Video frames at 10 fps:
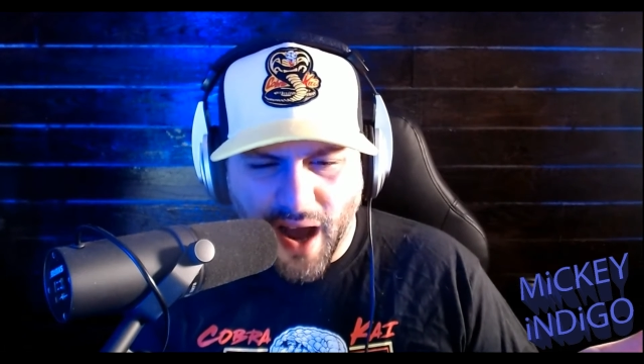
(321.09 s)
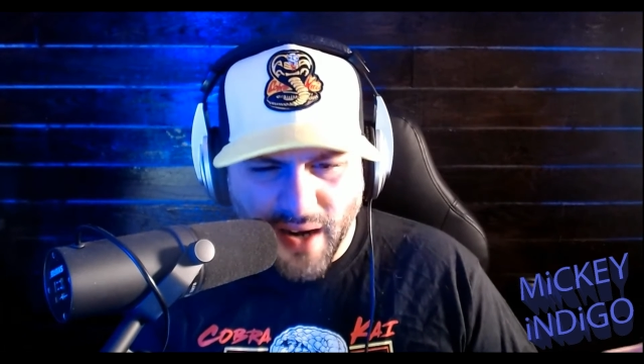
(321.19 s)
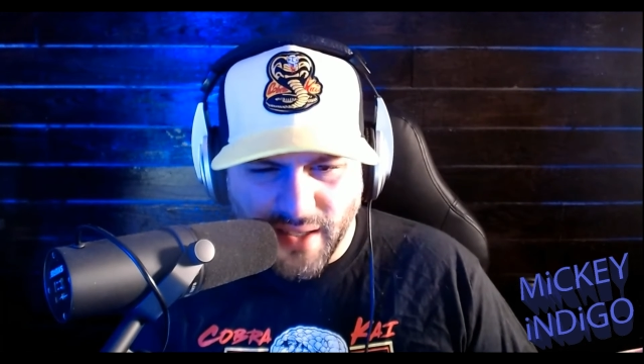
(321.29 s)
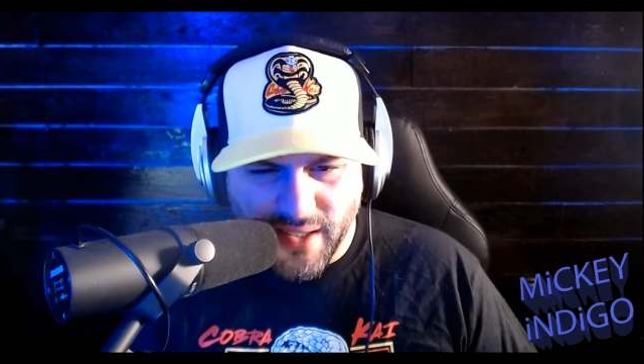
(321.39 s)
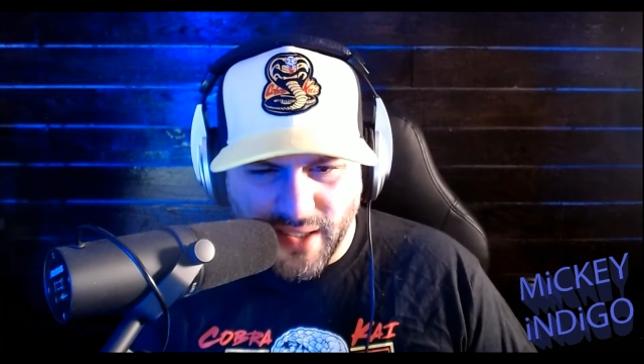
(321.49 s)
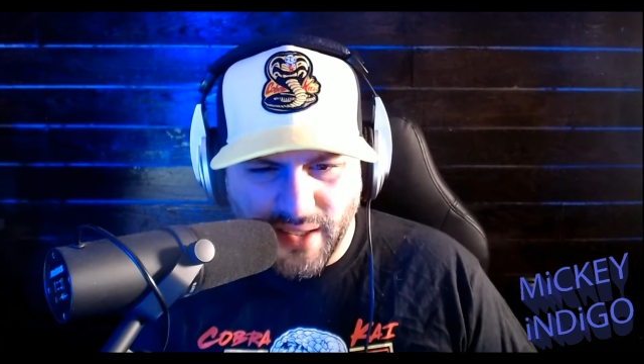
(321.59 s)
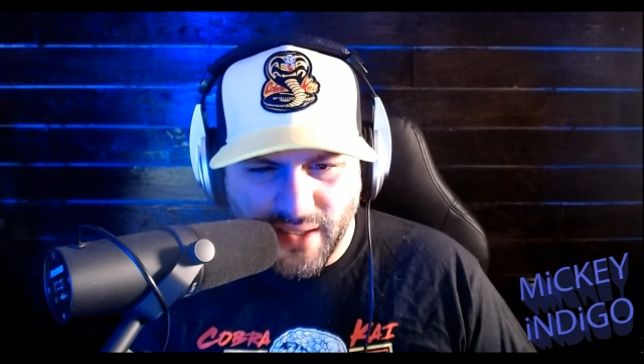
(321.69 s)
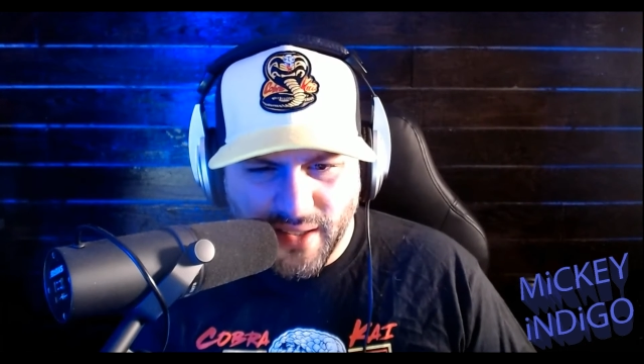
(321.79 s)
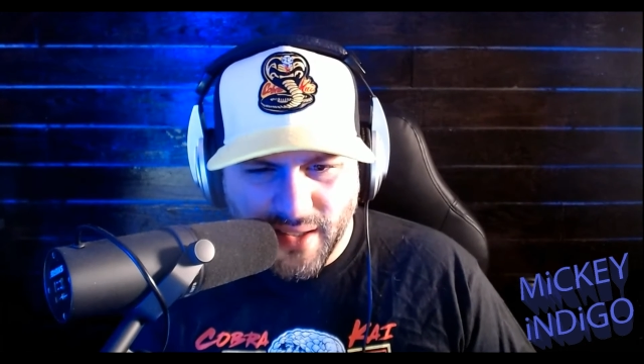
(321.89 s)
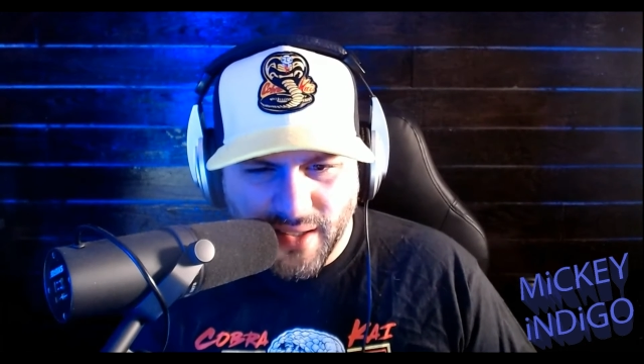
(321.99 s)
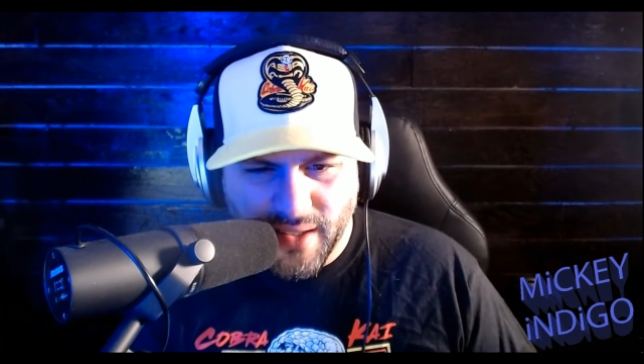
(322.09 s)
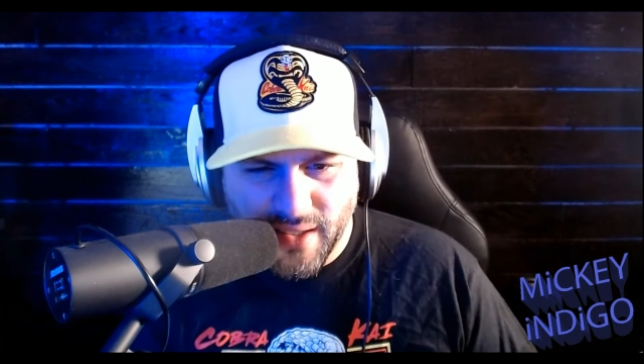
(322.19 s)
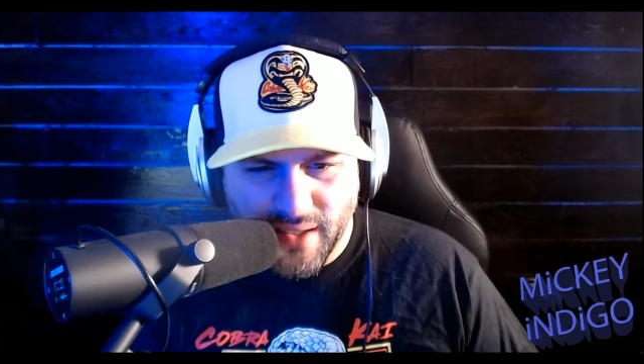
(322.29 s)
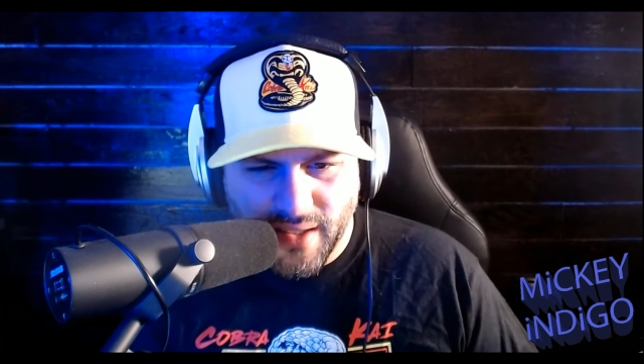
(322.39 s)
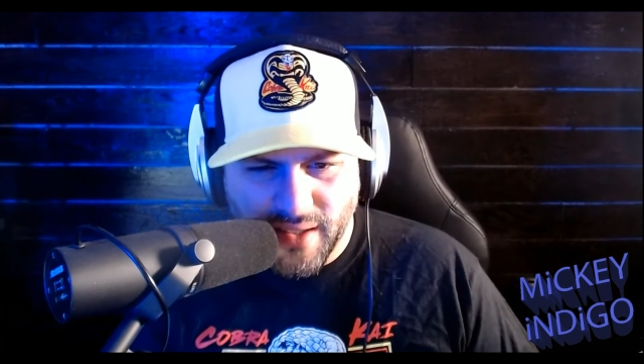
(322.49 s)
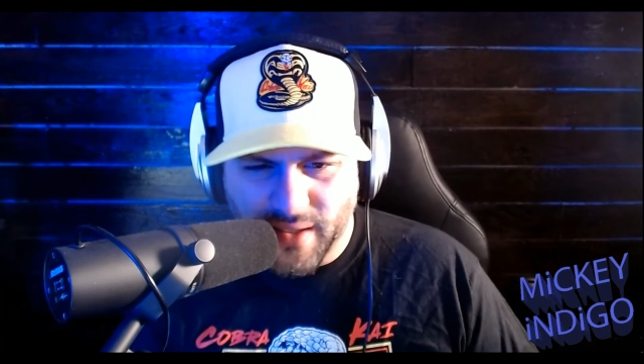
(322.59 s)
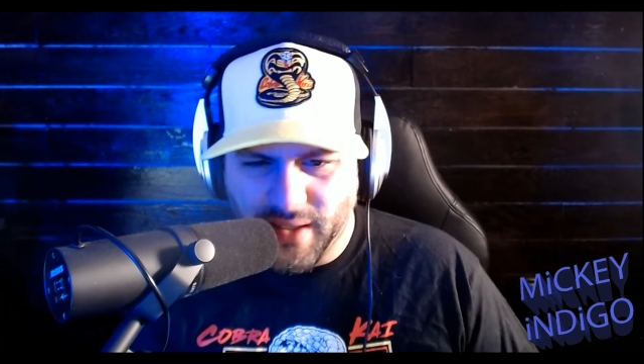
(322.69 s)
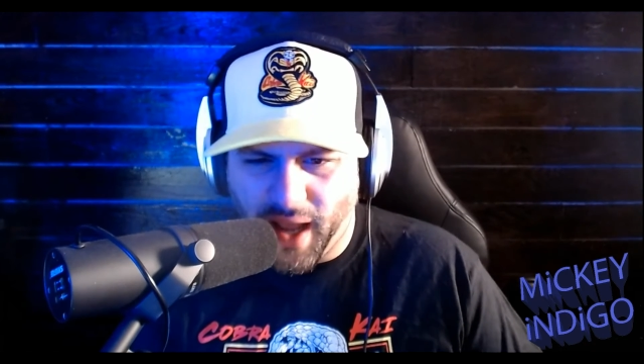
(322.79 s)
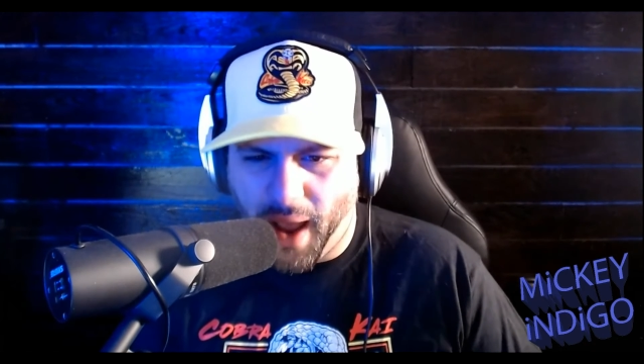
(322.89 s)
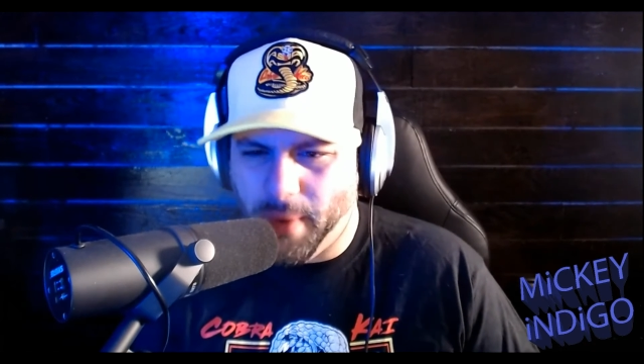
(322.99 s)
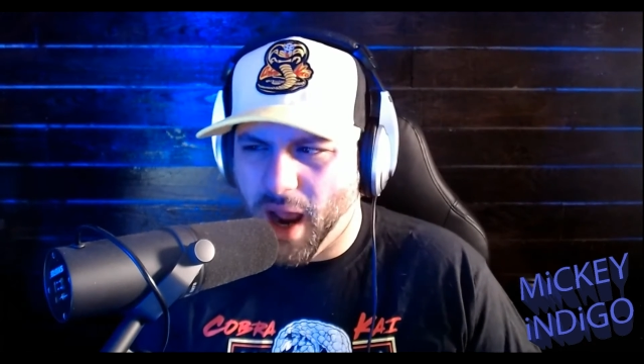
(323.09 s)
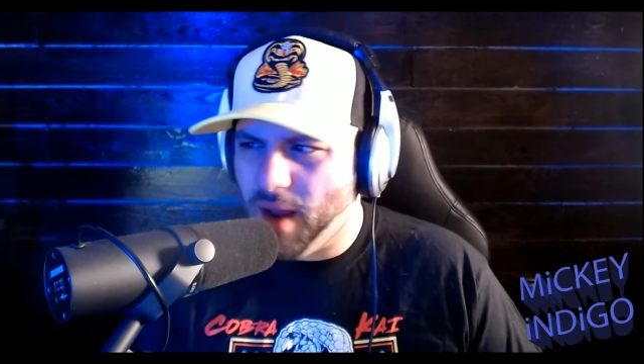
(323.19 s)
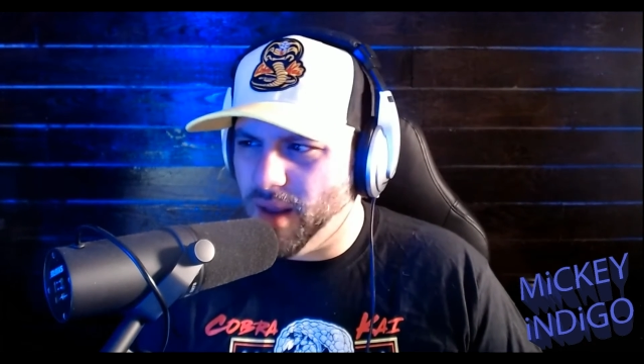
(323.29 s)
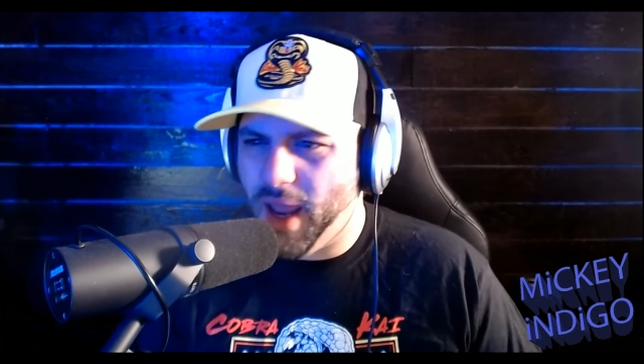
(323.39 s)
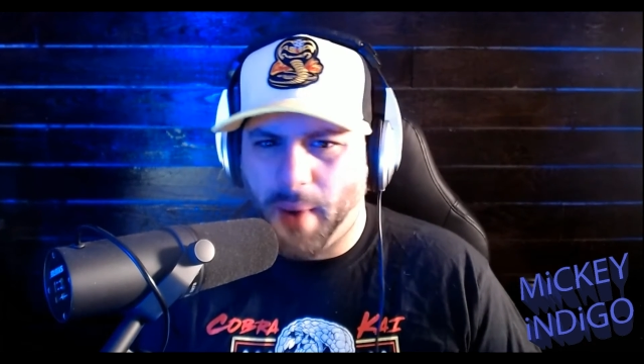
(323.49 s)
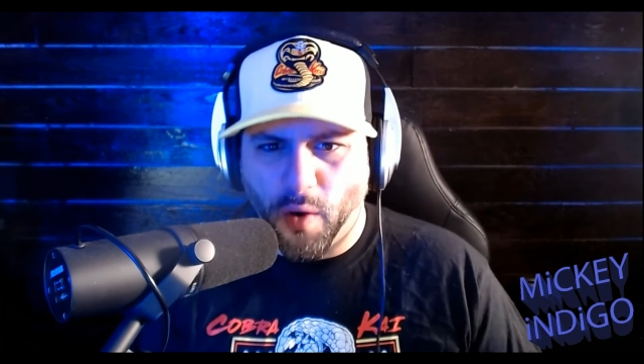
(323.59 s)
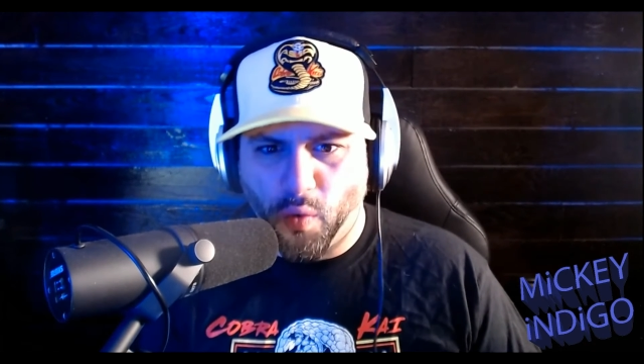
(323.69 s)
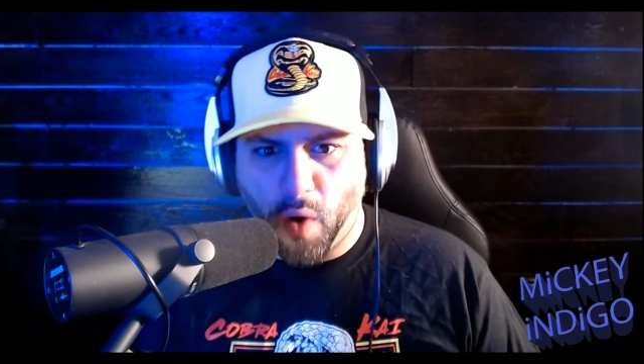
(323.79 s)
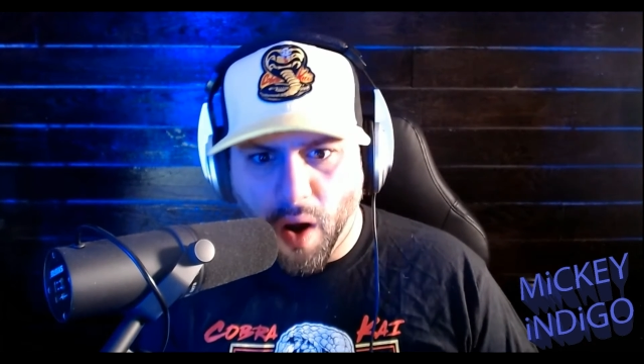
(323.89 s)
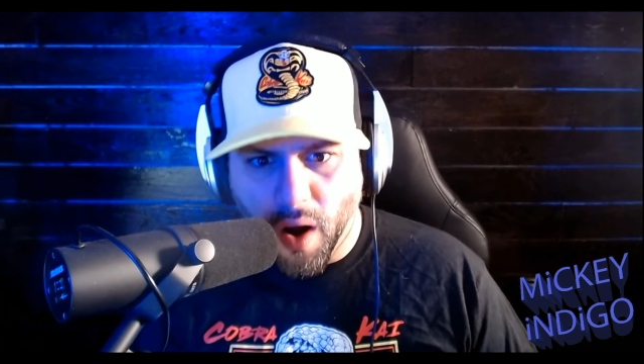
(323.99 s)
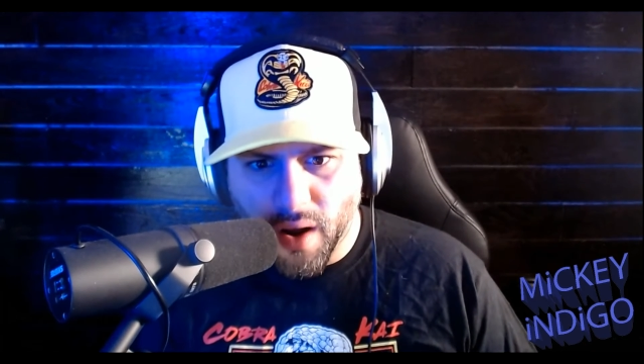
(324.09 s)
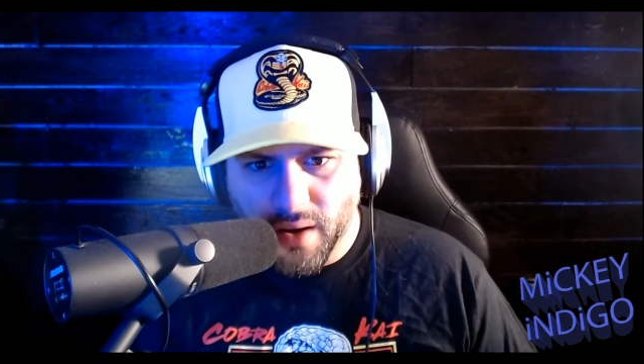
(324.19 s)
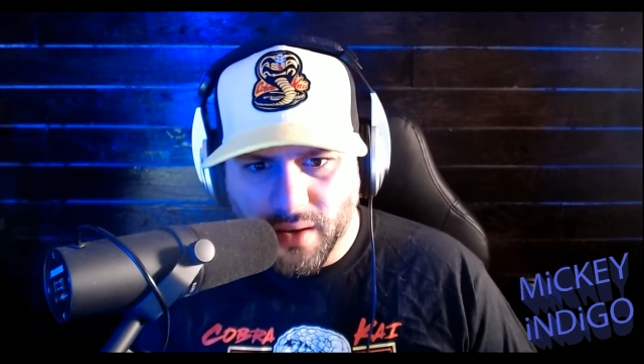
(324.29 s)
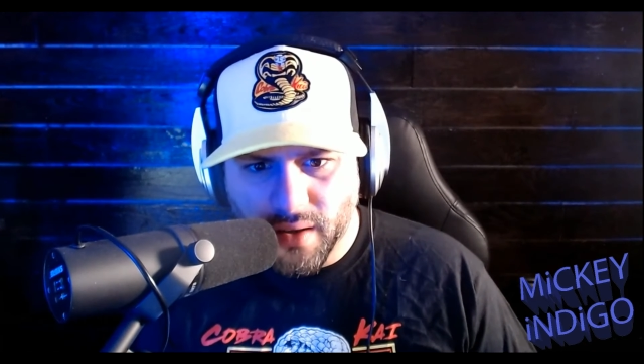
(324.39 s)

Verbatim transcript: Honestly, I mean, am I wrong?